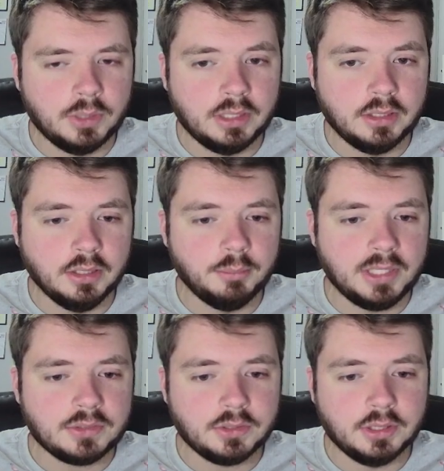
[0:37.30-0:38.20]
are
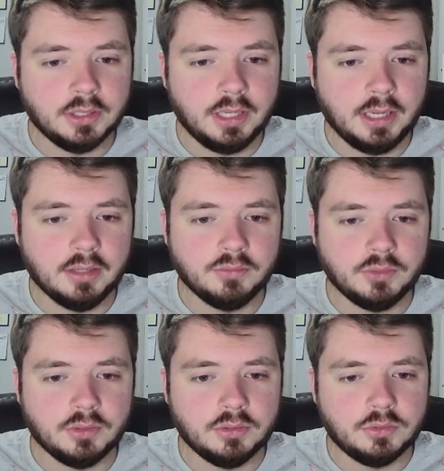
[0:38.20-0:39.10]
basically going to have
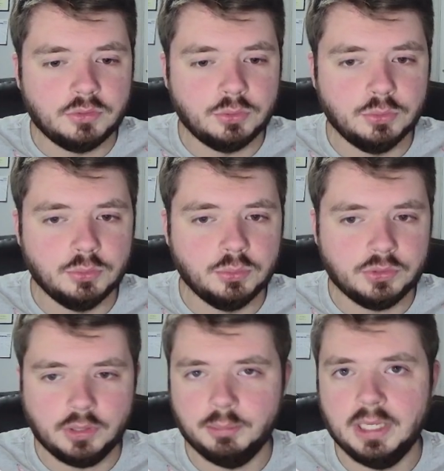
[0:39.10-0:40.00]
two
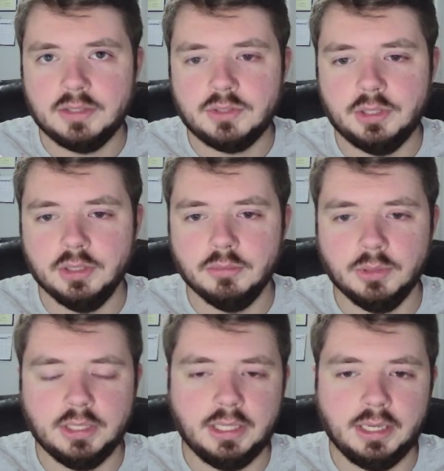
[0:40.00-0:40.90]
subnets here.
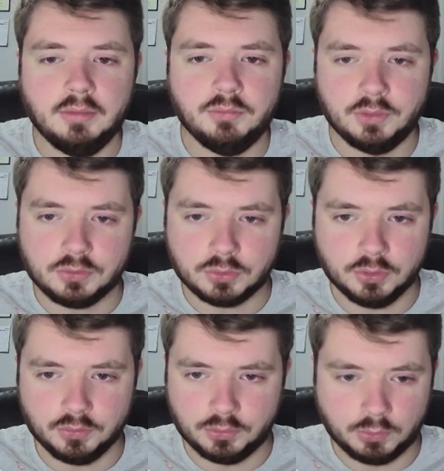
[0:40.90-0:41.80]
We're going to have the
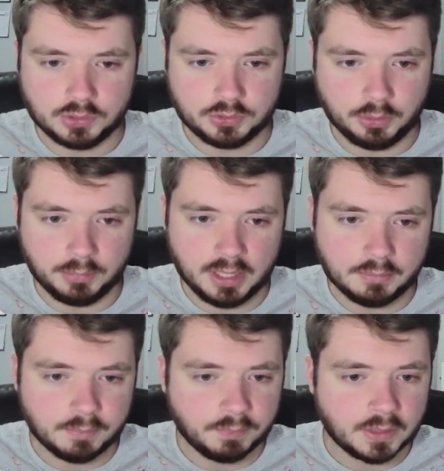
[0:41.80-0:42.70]
server in one subnet,
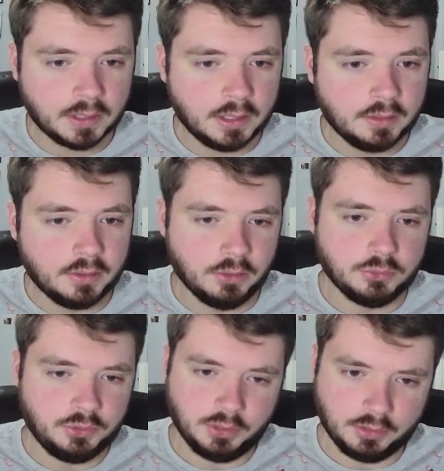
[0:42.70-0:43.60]
the
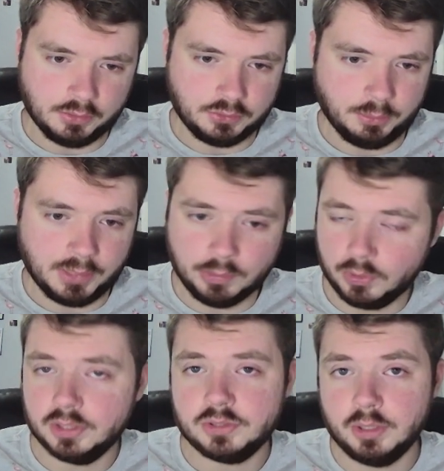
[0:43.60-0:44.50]
host in another subnet. We're
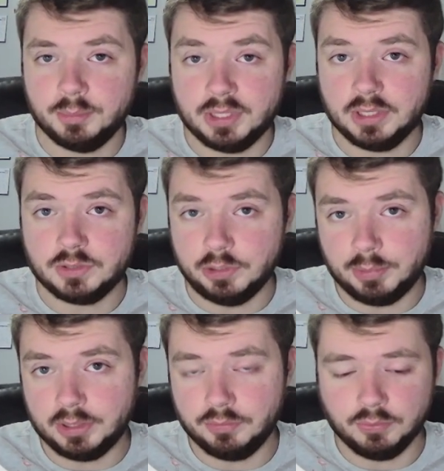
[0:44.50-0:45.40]
going to set up
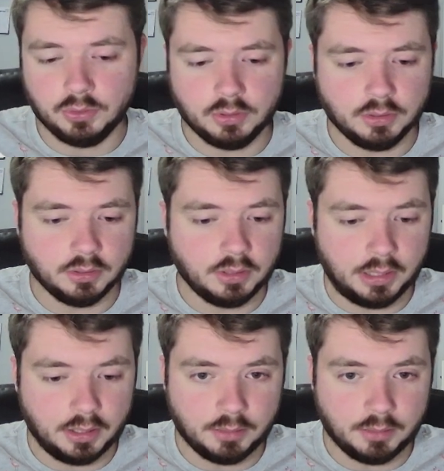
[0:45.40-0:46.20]
DHCP for